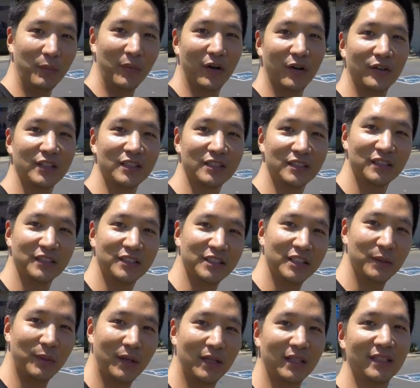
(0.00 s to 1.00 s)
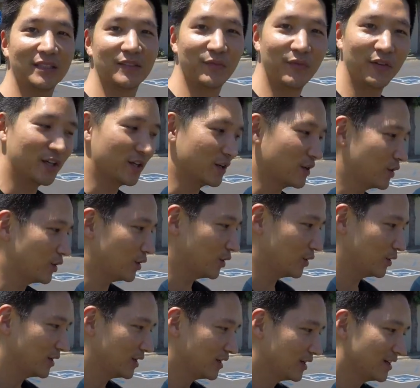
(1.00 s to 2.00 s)
mirroring system on this
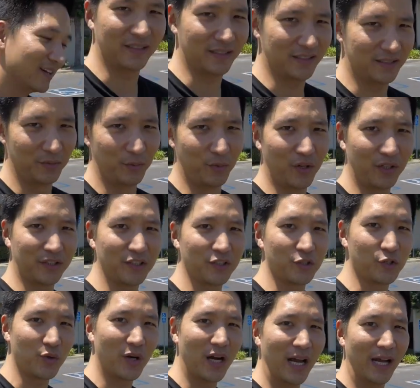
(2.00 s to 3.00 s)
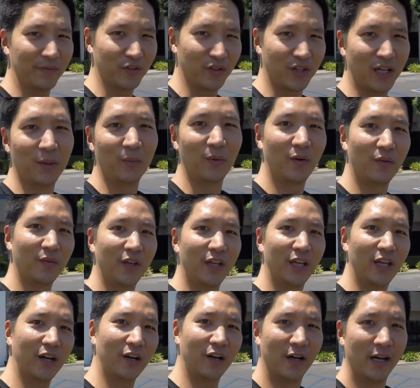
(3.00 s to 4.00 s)
vehicle. It's worth the drive to come over
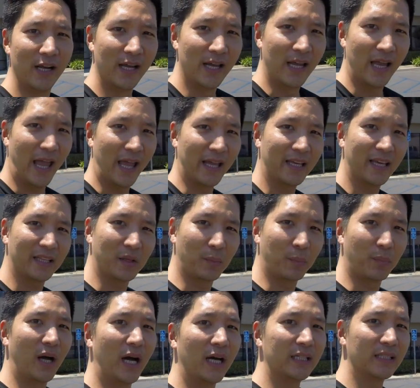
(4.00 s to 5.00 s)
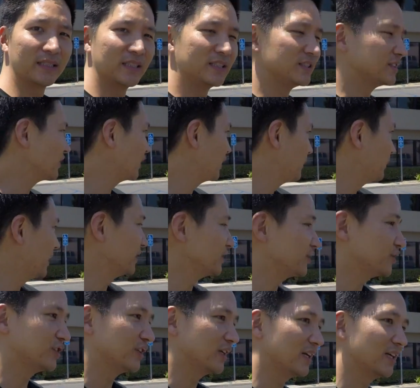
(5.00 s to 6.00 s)
here and get the product installed by
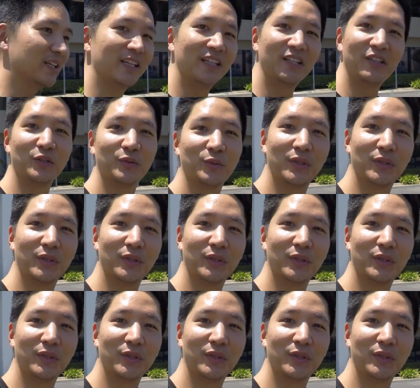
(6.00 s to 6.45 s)
Shin. He knows